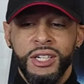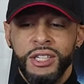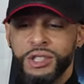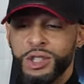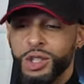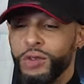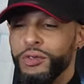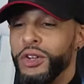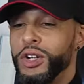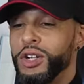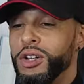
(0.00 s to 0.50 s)

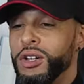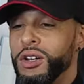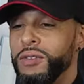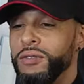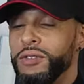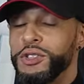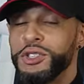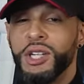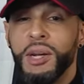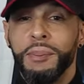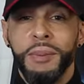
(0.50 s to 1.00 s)
So if you're looking
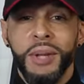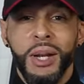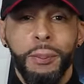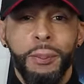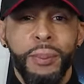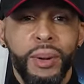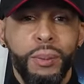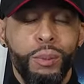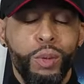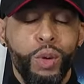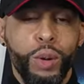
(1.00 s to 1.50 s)
for something a
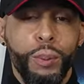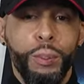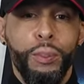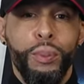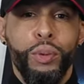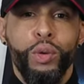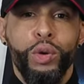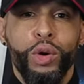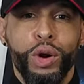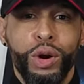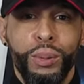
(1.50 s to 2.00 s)
bit more
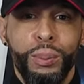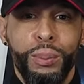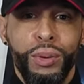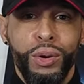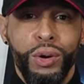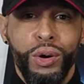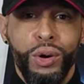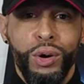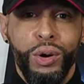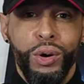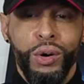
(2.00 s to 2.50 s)

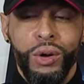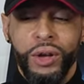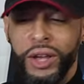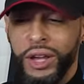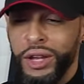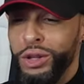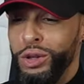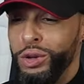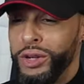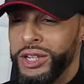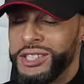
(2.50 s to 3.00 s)
portable
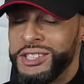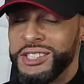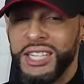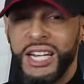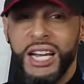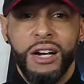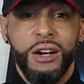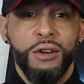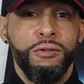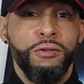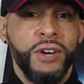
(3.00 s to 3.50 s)
and you can
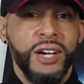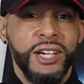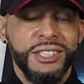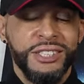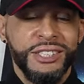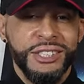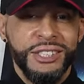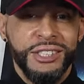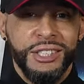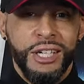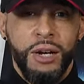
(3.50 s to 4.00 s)
sacrifice
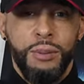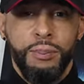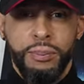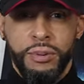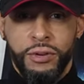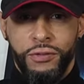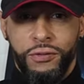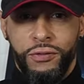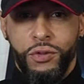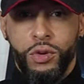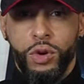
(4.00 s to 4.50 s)
some
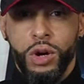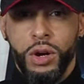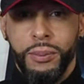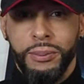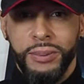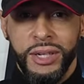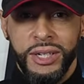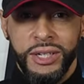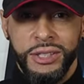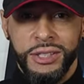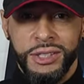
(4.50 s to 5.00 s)

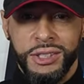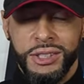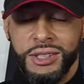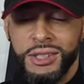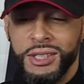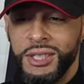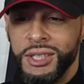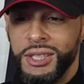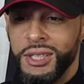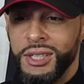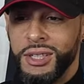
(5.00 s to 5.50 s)
performance,
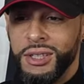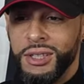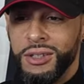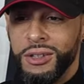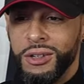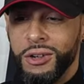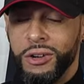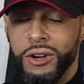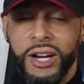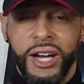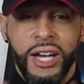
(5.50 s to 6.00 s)

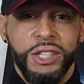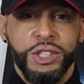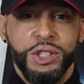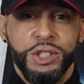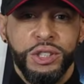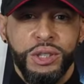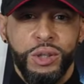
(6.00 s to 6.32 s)
or actually